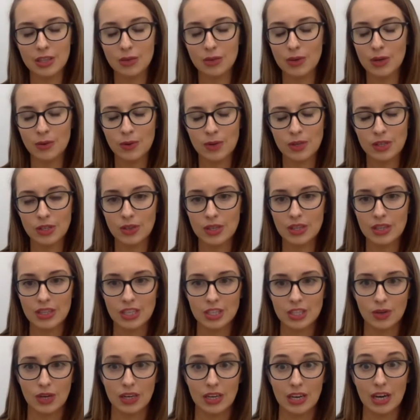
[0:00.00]
the way we're doing
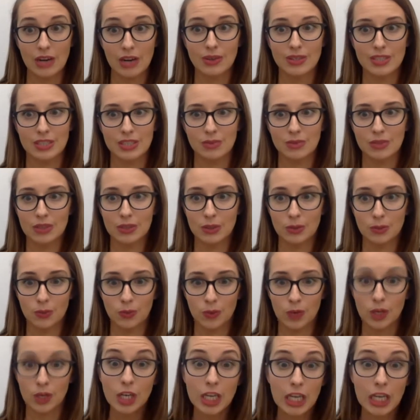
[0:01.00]
things right now isn't really
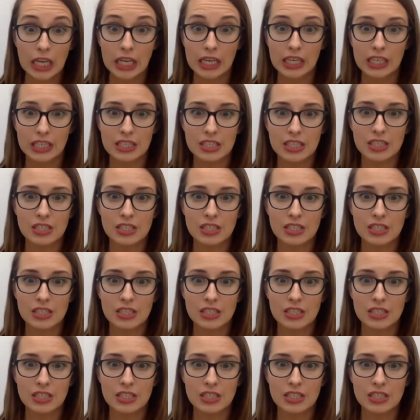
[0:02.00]
working.